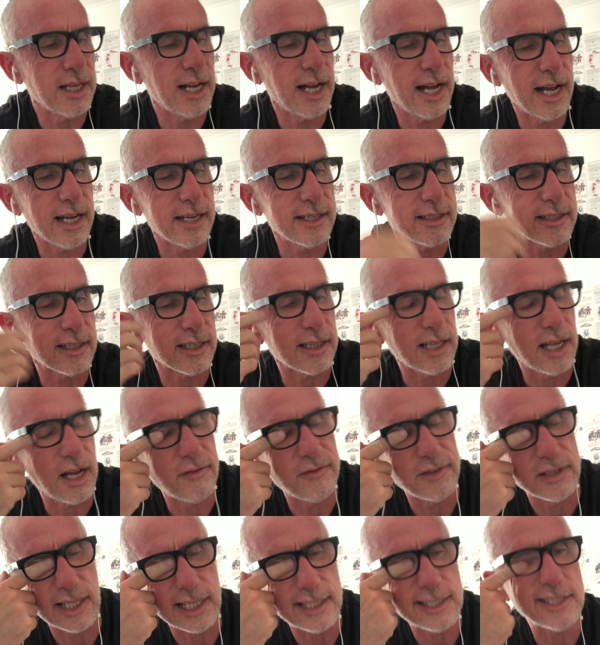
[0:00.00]
are harder to love,
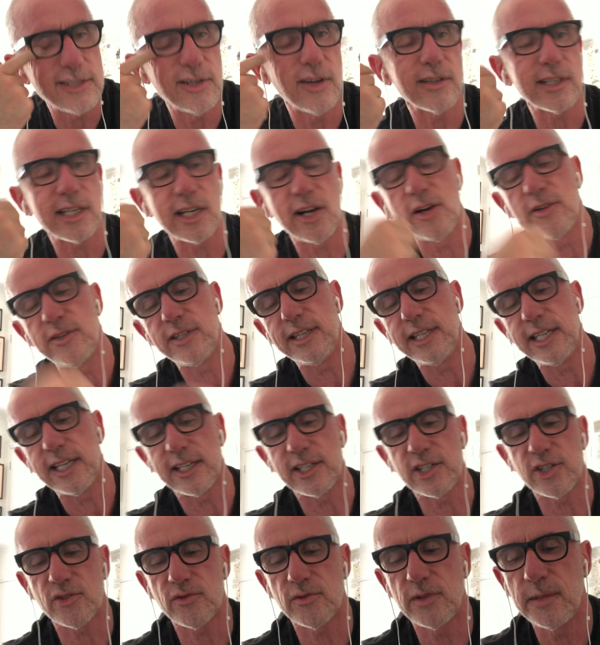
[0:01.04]
and let's not go to the
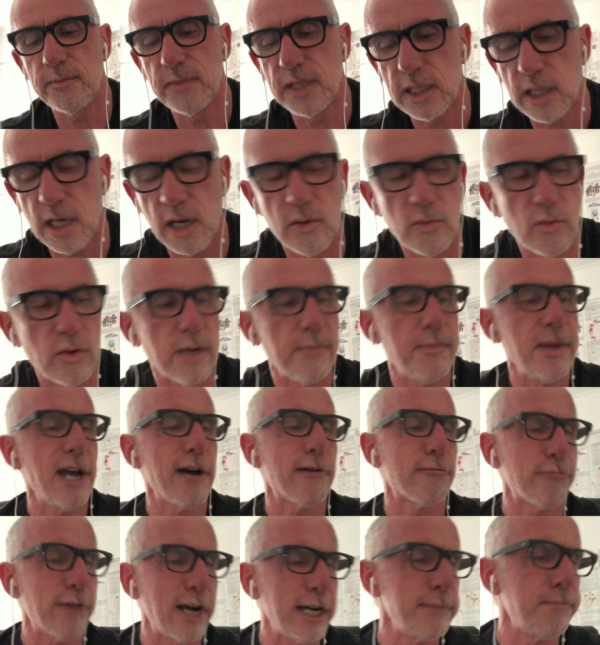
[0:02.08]
extreme and go, what
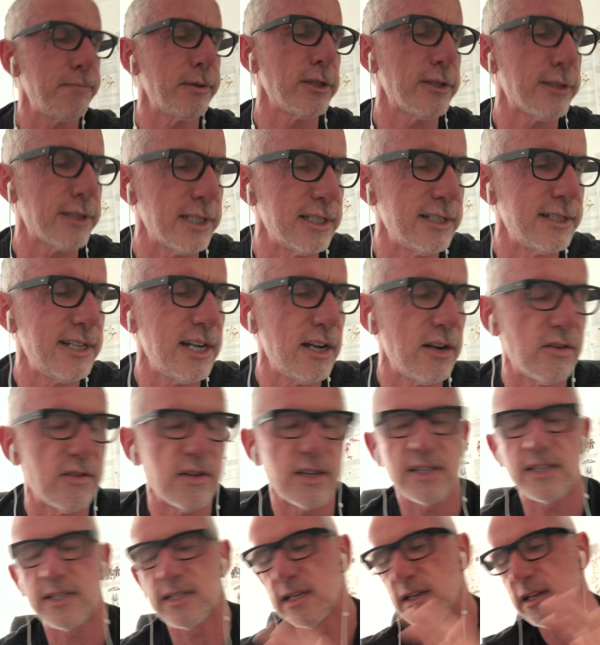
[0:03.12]
about rapists and
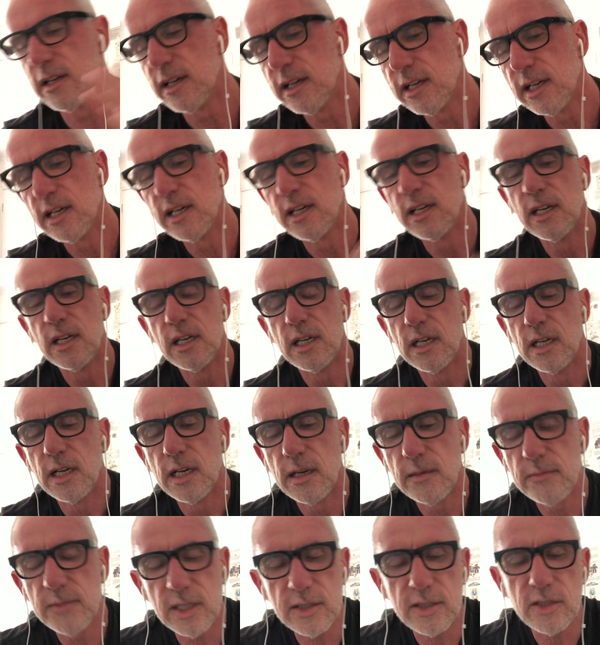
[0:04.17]
terrorists?
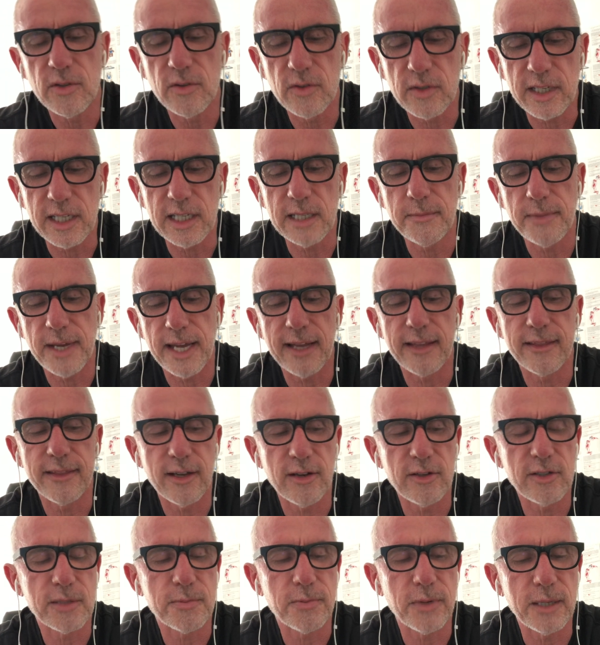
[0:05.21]
I'm not talking about
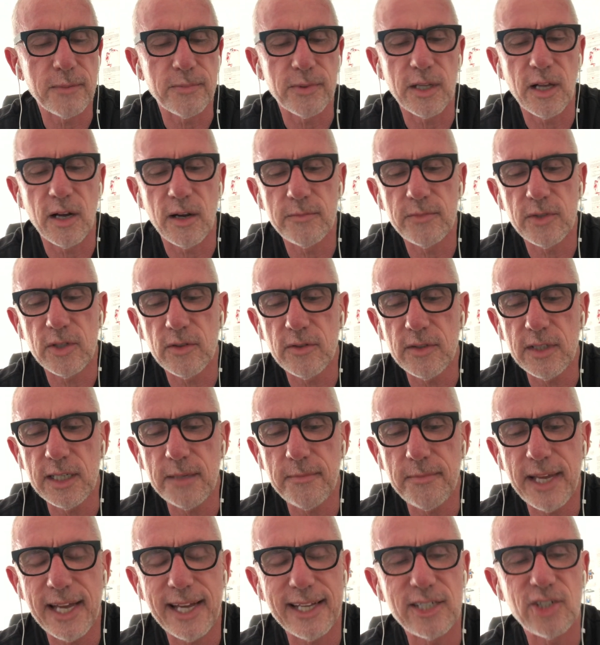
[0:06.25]
those people. I'm talking
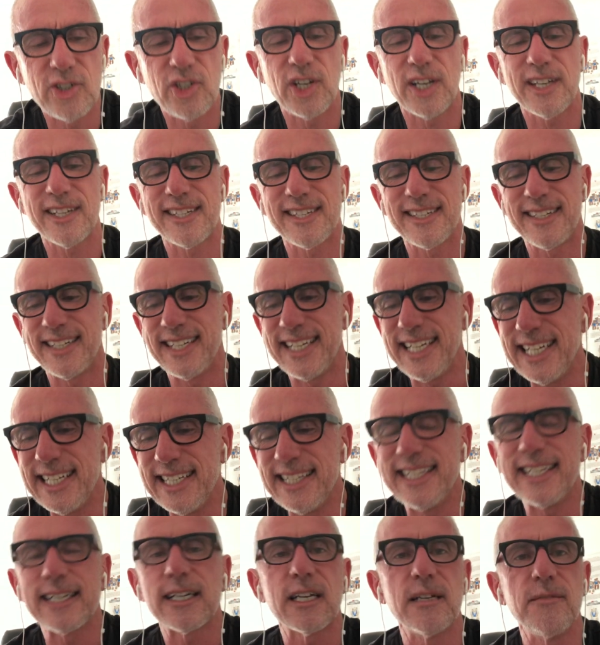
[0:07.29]
about just
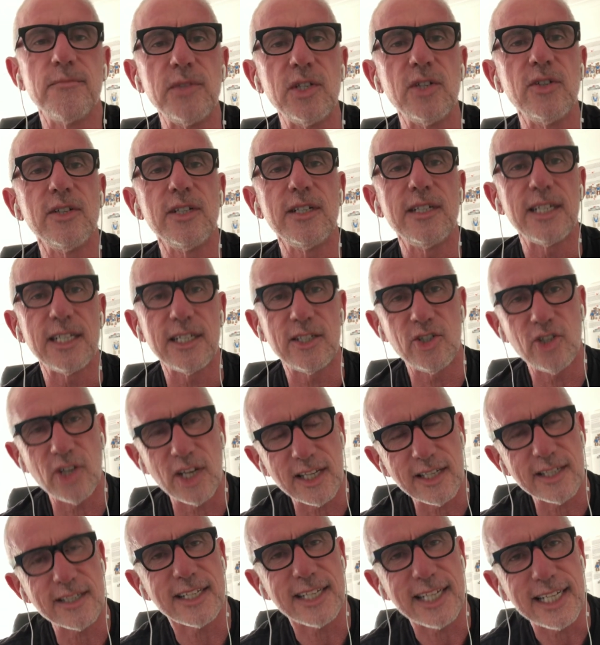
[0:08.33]
in the community,
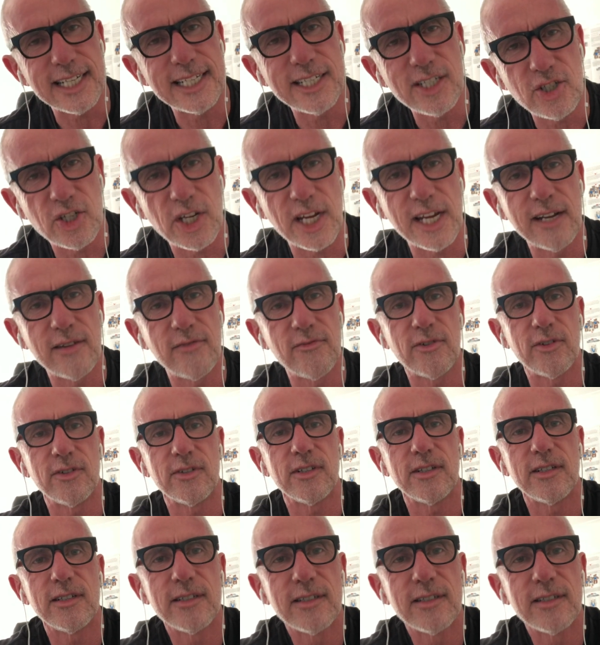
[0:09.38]
just in general.